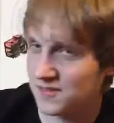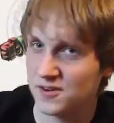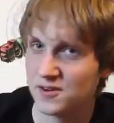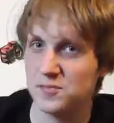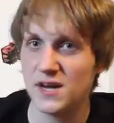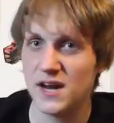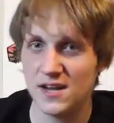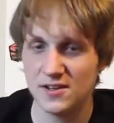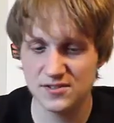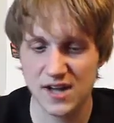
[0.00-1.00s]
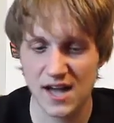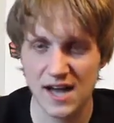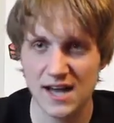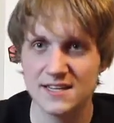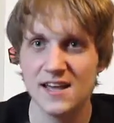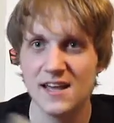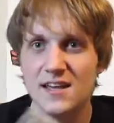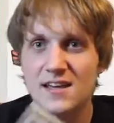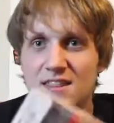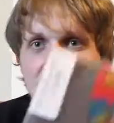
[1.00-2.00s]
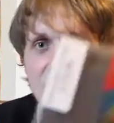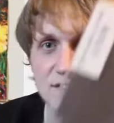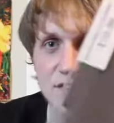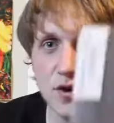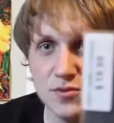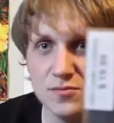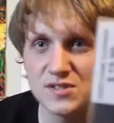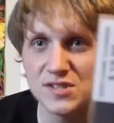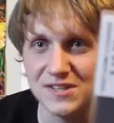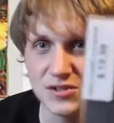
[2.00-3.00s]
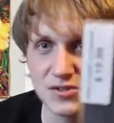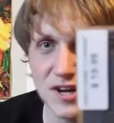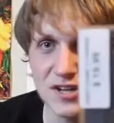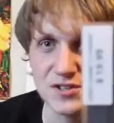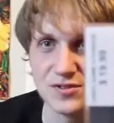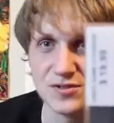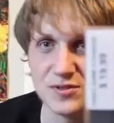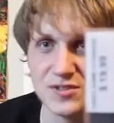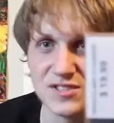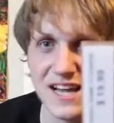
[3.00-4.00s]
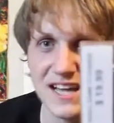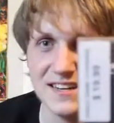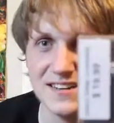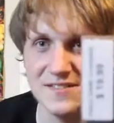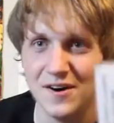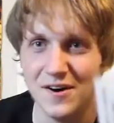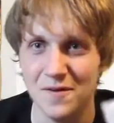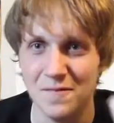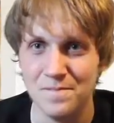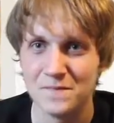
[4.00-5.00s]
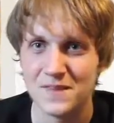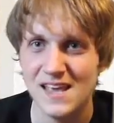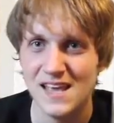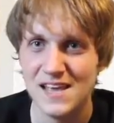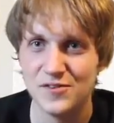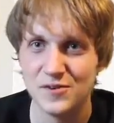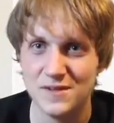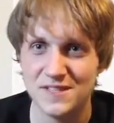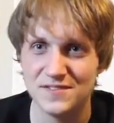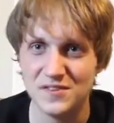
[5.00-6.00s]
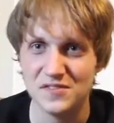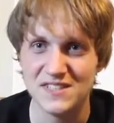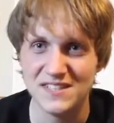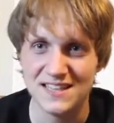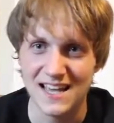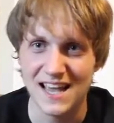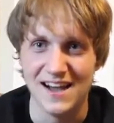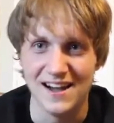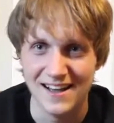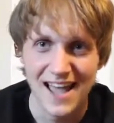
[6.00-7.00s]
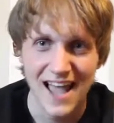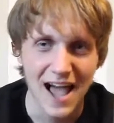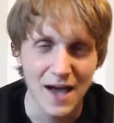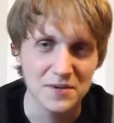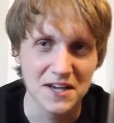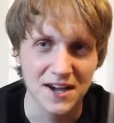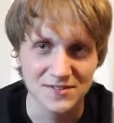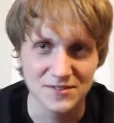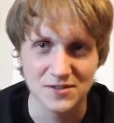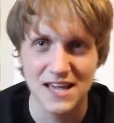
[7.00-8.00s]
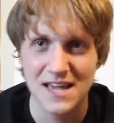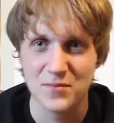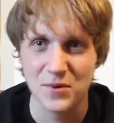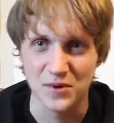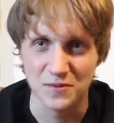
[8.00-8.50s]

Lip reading: But I also got Tombs and Treasures, which is kind of infamous if you've seen the Happy Console Gamer